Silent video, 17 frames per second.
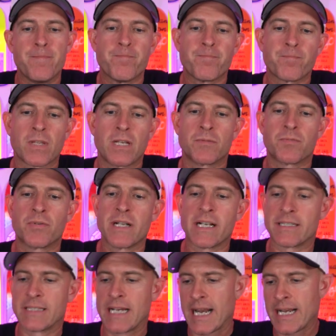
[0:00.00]
It's pretty
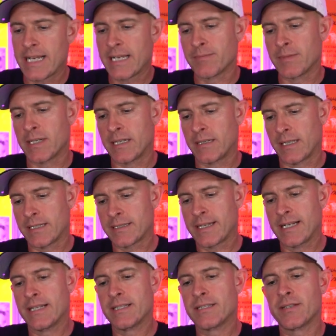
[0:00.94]
exciting, but let's
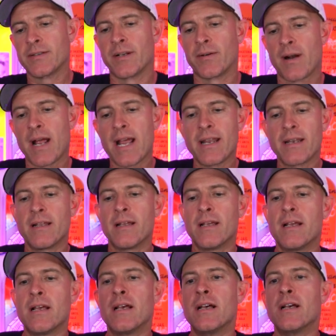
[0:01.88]
get into it, right?
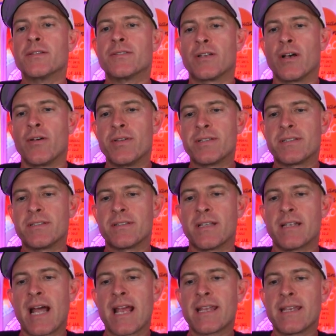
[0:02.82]
So this is the
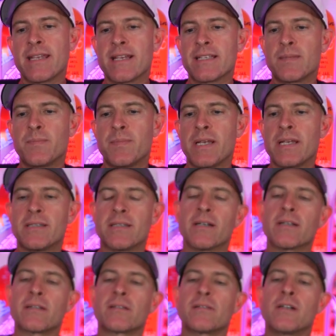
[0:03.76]
Nike SB
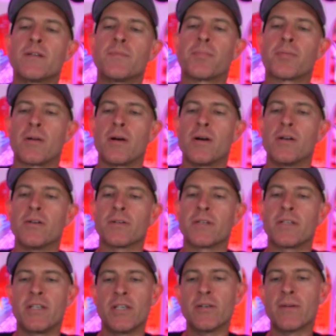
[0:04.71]
Dunk Low Pro
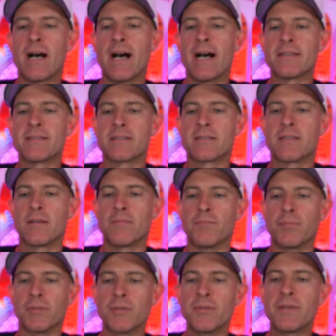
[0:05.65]
QS
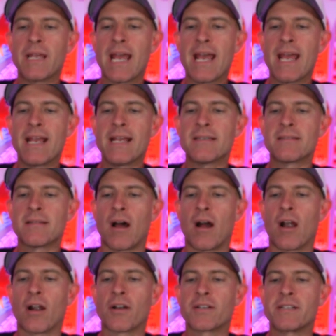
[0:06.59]
Blue Gaze
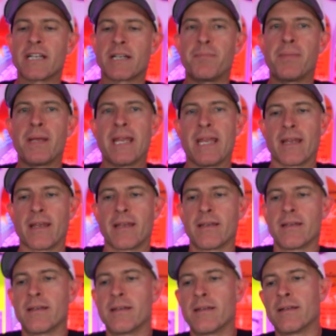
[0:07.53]
Arctic
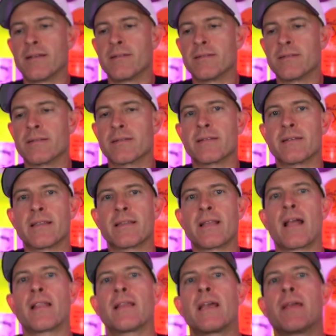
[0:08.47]
Pink. Let's get
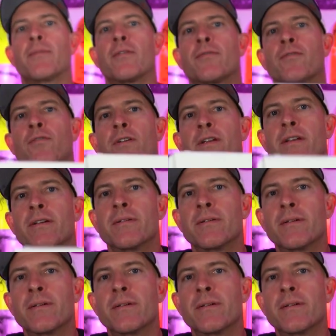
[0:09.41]
that label for you.